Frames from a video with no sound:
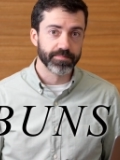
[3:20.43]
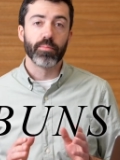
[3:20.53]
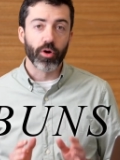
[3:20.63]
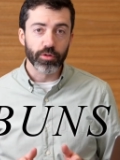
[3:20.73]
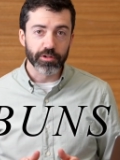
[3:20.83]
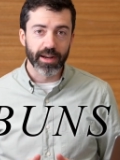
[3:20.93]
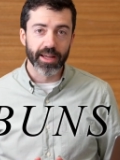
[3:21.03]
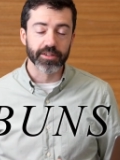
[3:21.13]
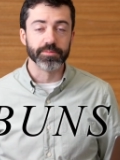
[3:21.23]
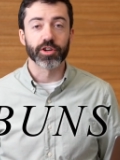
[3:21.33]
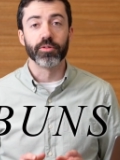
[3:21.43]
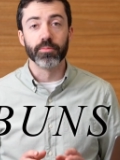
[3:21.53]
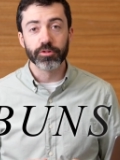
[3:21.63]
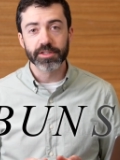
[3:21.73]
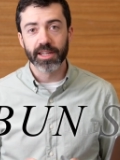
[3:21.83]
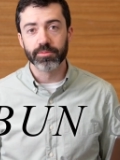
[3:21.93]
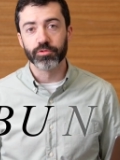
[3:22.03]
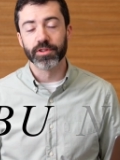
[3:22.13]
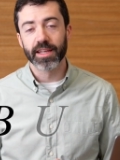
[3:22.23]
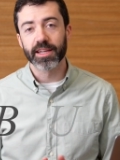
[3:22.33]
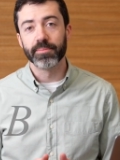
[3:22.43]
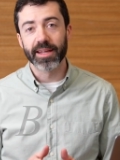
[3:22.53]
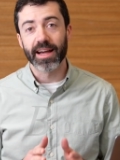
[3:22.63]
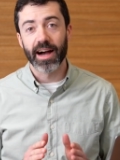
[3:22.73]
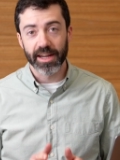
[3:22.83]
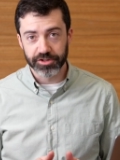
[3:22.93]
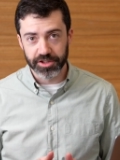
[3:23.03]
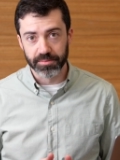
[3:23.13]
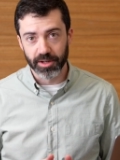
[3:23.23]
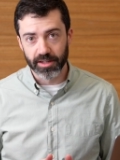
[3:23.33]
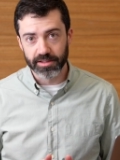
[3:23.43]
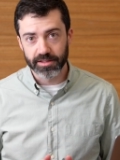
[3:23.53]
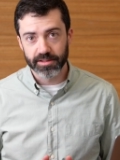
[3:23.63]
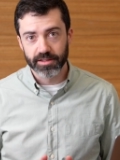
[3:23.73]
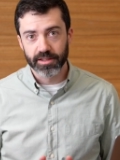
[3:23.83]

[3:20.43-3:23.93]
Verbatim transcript: Polar atoms are most stable when they can make hydrogen bonds.